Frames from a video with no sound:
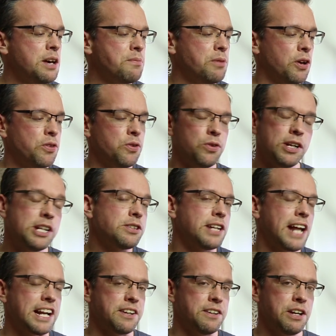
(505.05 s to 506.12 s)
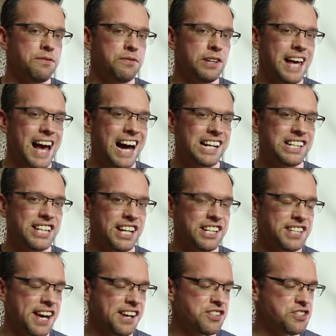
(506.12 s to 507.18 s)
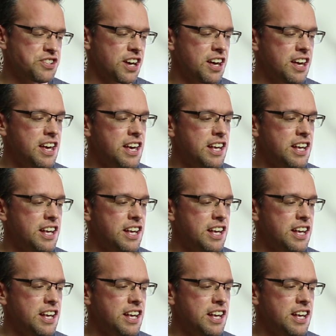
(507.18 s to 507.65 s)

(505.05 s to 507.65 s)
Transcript: but I thought these would add a lovely accent texture.